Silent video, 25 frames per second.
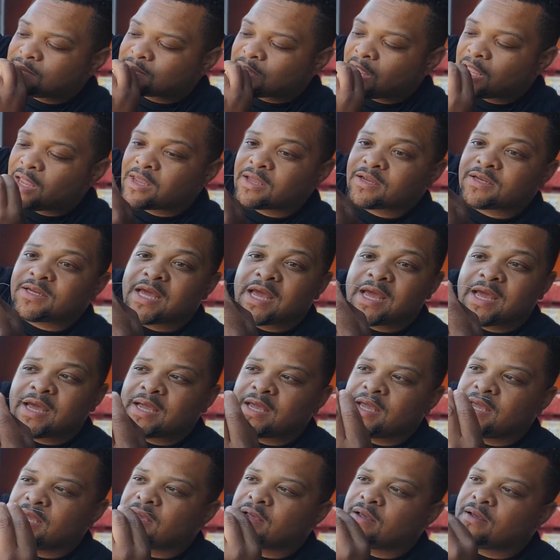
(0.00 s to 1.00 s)
Take your
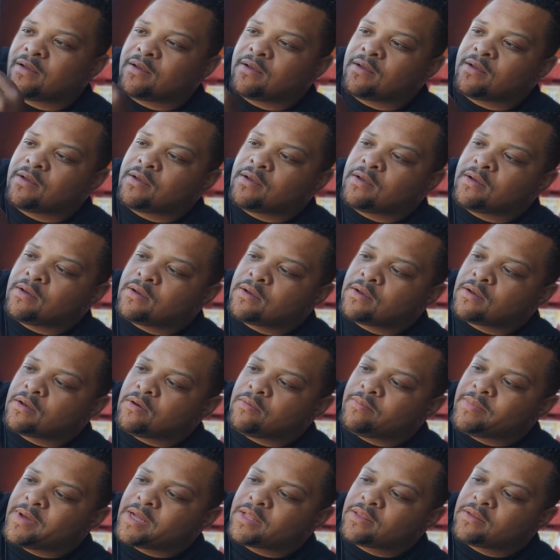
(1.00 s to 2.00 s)
tag in,
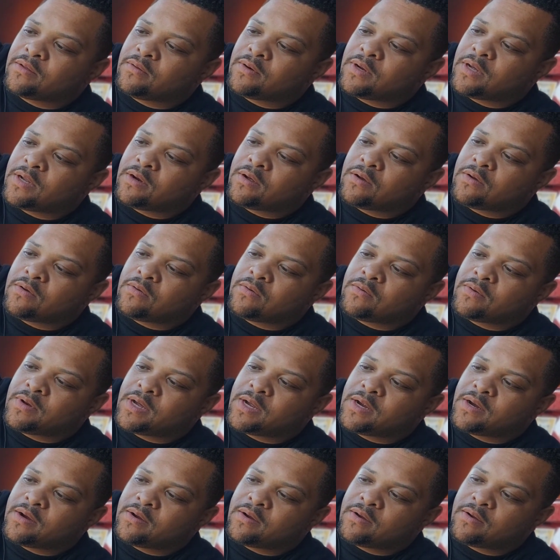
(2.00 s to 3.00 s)
go back through that hole
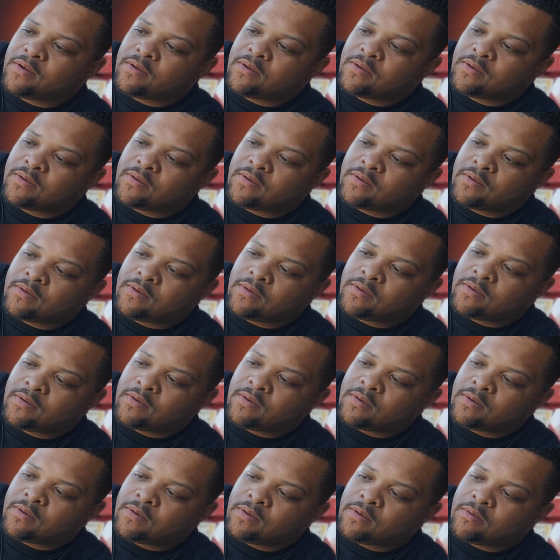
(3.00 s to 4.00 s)
there,
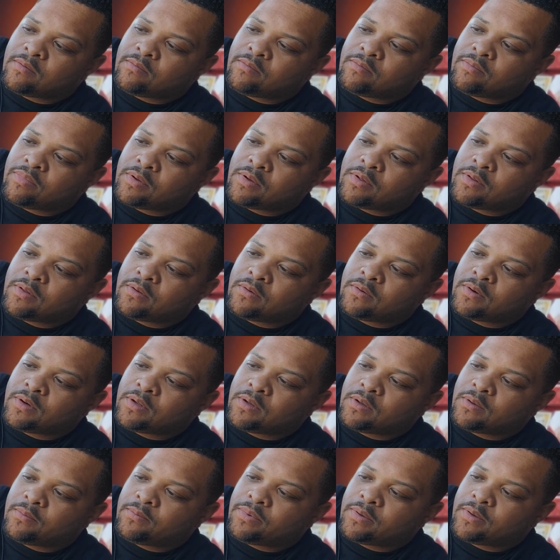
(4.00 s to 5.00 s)
pull
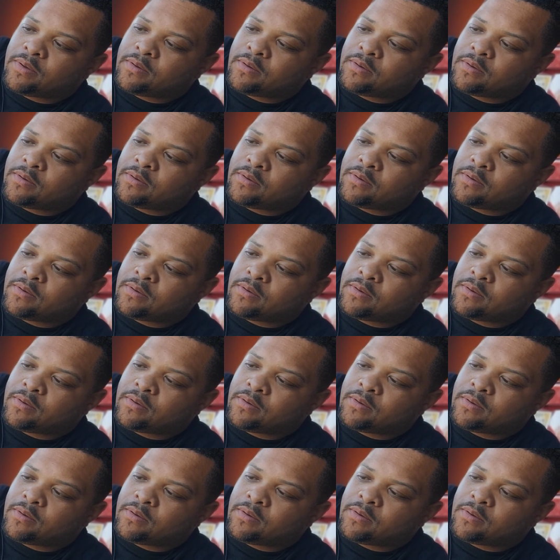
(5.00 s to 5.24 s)
her up